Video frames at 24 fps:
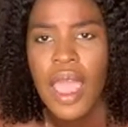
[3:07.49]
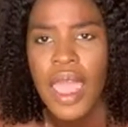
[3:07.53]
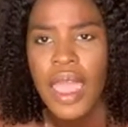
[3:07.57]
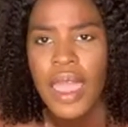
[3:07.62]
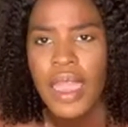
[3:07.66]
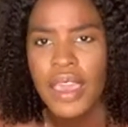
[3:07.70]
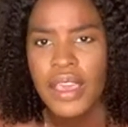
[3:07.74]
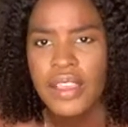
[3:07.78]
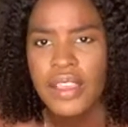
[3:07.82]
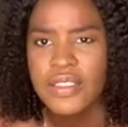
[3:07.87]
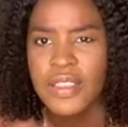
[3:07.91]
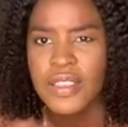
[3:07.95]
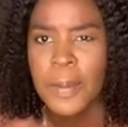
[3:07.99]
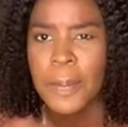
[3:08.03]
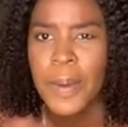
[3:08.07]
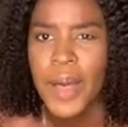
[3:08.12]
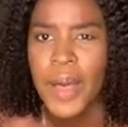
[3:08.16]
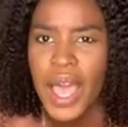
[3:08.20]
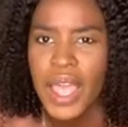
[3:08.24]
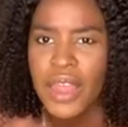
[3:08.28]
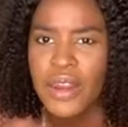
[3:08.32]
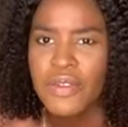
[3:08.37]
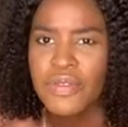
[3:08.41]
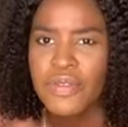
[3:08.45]
It's a
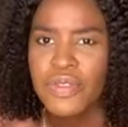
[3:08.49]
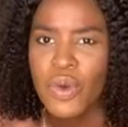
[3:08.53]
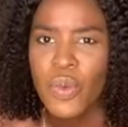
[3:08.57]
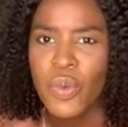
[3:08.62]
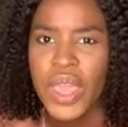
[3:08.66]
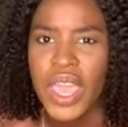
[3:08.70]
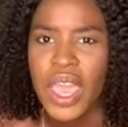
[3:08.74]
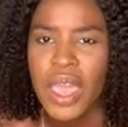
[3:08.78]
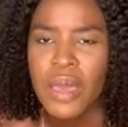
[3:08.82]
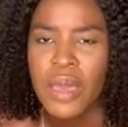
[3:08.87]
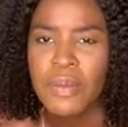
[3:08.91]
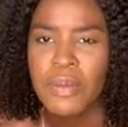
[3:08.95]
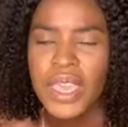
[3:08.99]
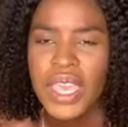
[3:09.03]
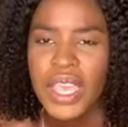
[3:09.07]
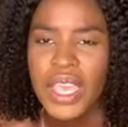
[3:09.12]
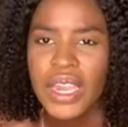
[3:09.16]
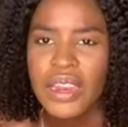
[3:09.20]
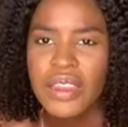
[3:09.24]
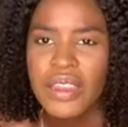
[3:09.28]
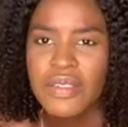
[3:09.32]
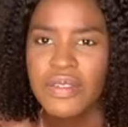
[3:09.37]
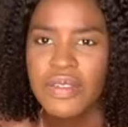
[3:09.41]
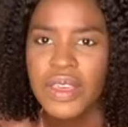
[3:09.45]
part of the way I make a
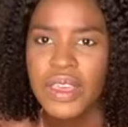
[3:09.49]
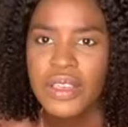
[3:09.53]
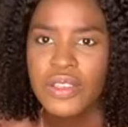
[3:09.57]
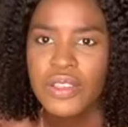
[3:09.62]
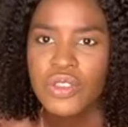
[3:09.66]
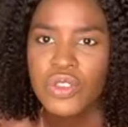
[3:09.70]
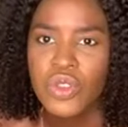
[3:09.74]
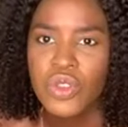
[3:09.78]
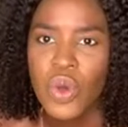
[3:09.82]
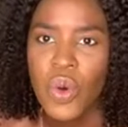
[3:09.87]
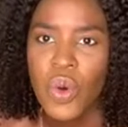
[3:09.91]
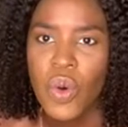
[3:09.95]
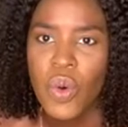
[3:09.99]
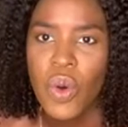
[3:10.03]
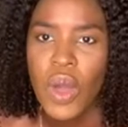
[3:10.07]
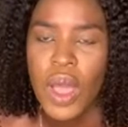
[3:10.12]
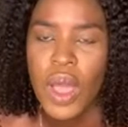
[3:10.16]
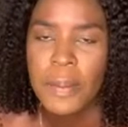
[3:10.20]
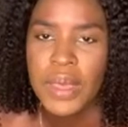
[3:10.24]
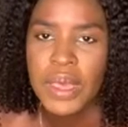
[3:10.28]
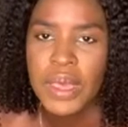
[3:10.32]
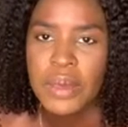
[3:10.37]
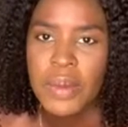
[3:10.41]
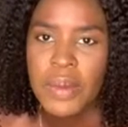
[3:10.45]
living. So I
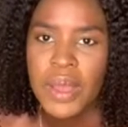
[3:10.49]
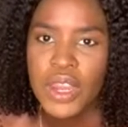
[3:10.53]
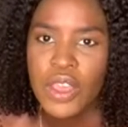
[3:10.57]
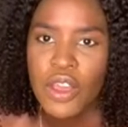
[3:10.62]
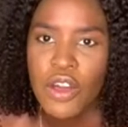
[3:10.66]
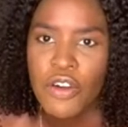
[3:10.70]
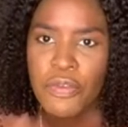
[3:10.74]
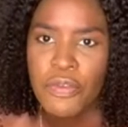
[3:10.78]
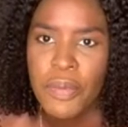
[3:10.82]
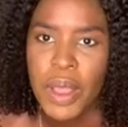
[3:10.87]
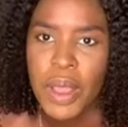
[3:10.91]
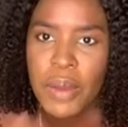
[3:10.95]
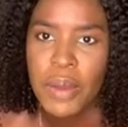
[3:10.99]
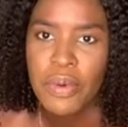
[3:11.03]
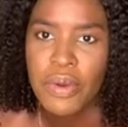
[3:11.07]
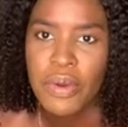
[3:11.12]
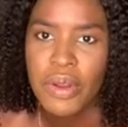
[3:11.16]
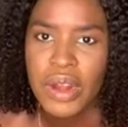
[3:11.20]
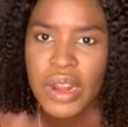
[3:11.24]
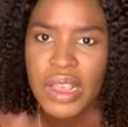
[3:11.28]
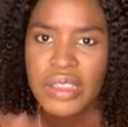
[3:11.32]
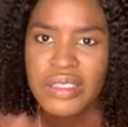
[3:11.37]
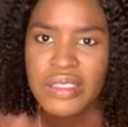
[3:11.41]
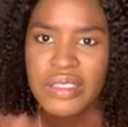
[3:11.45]
make money off my
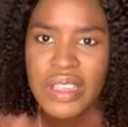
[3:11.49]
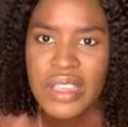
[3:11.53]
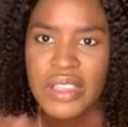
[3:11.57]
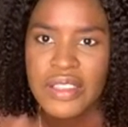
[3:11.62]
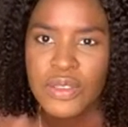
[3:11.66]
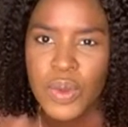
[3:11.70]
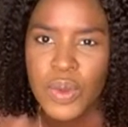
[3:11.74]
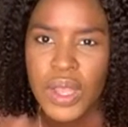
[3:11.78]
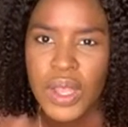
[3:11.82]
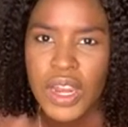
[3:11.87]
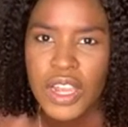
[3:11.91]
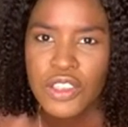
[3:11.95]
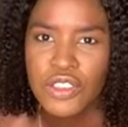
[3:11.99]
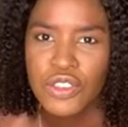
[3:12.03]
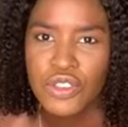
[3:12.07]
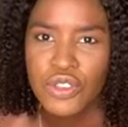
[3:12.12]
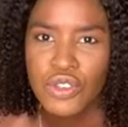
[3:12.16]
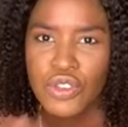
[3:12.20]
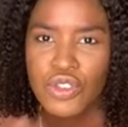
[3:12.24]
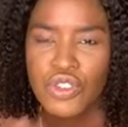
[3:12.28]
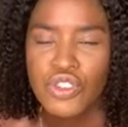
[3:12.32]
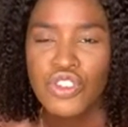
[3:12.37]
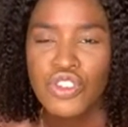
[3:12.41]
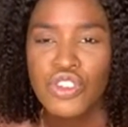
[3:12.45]
products as well as
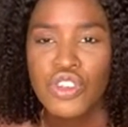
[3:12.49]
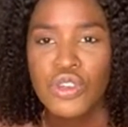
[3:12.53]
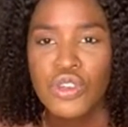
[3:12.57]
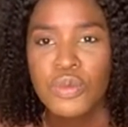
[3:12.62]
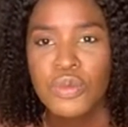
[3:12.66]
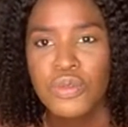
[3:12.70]
YouTube.